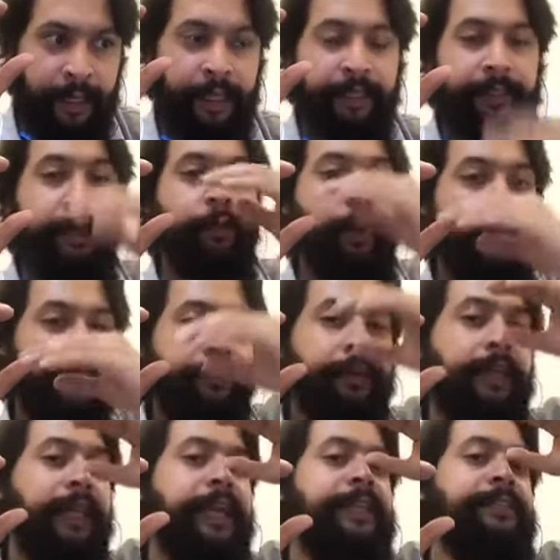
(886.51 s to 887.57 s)
then
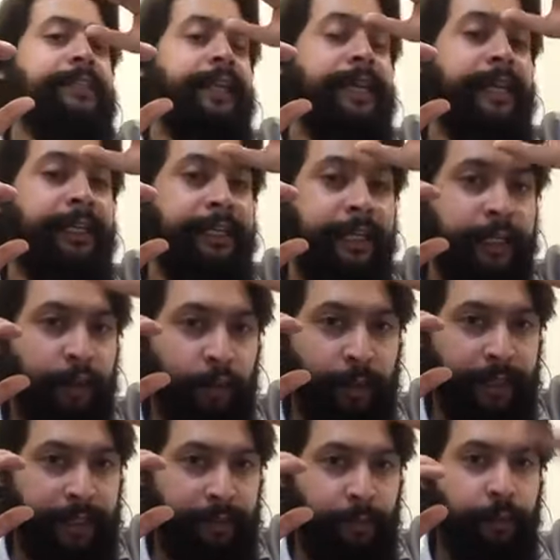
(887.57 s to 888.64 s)
whatever is connected to
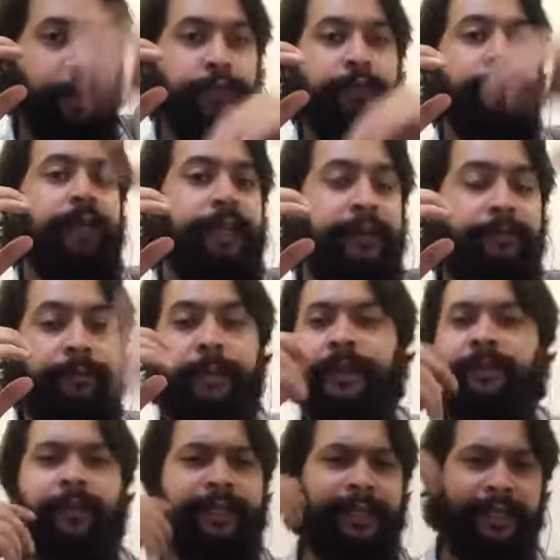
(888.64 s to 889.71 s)
it, which will give me
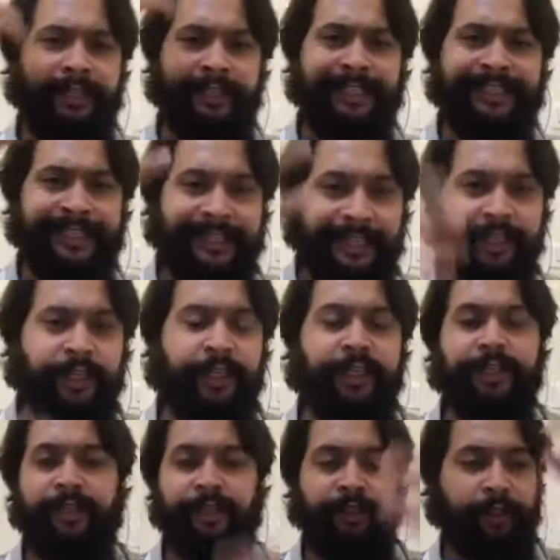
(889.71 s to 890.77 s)
whether it is the
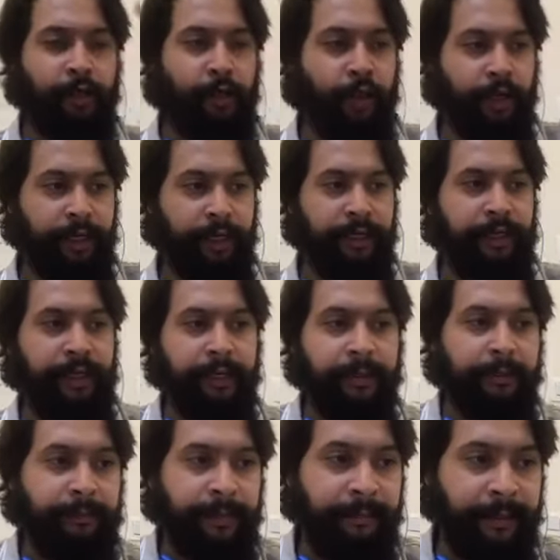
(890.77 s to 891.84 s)
synergists or
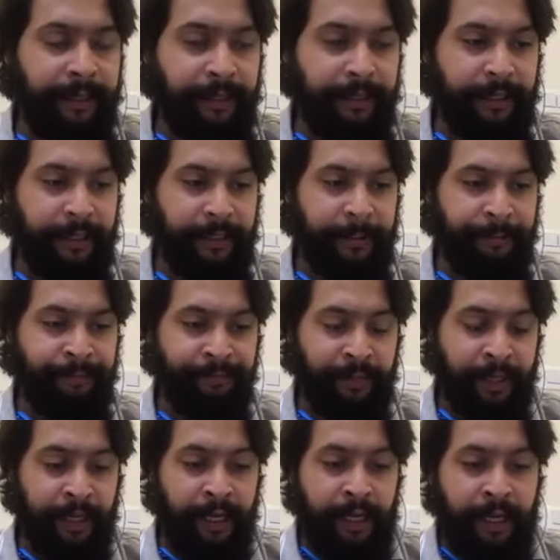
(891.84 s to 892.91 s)
maybe
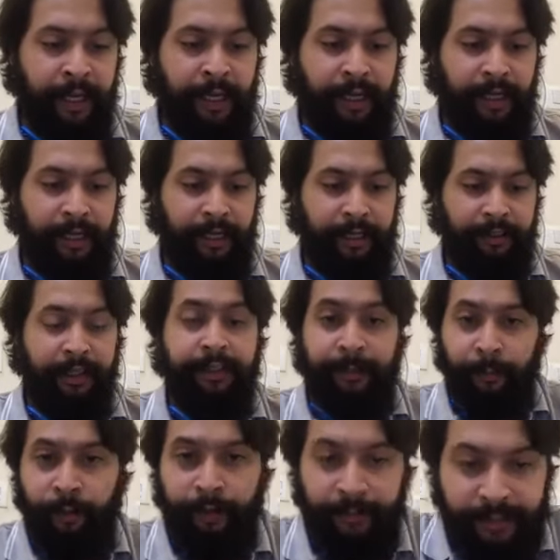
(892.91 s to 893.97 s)
the
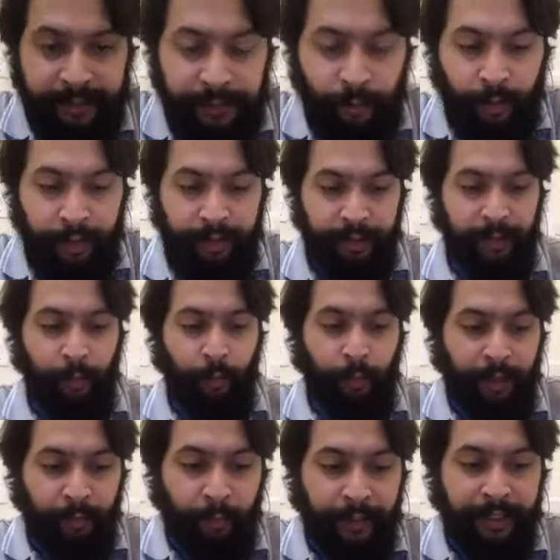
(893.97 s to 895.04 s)
supporter muscles.
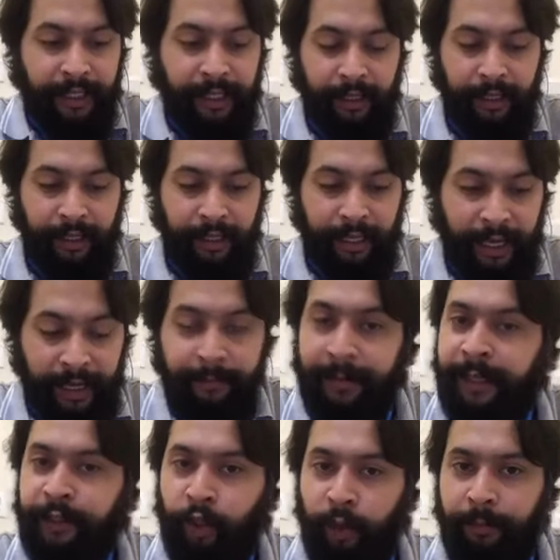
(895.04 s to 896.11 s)
What we our
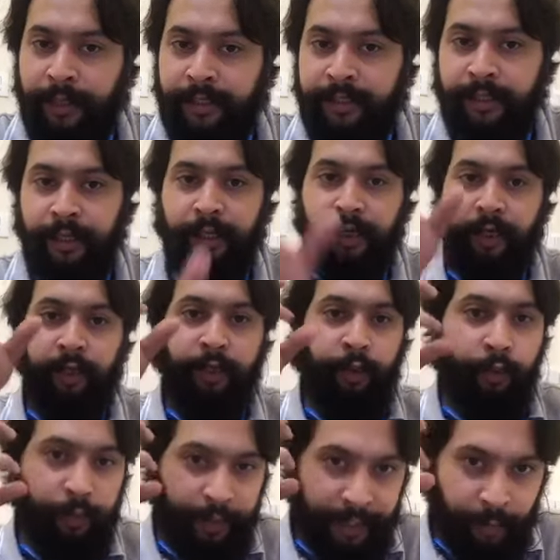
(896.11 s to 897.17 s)
main job is
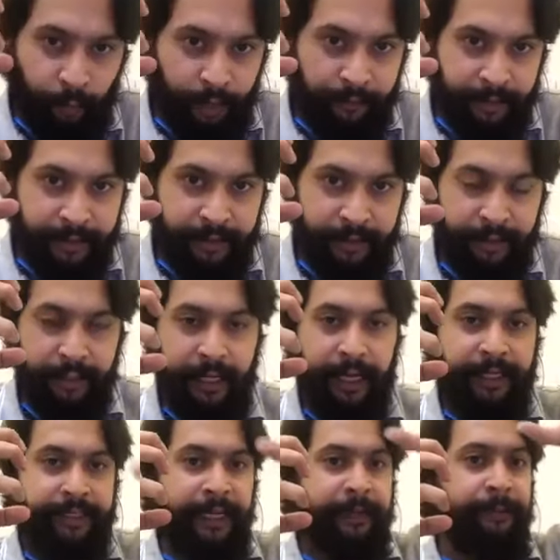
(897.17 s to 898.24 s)
to train one muscle
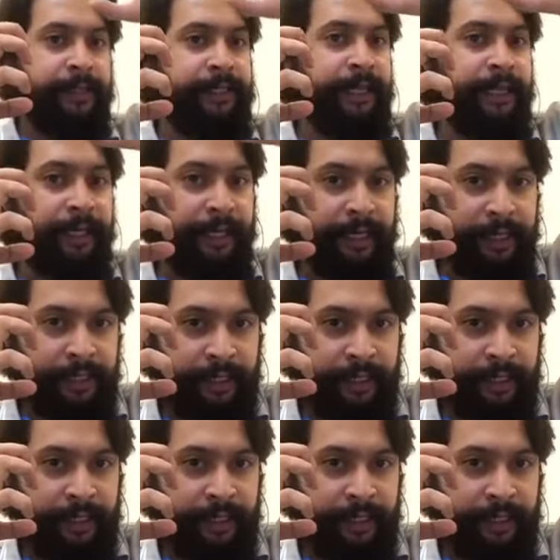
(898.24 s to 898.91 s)
and side by side train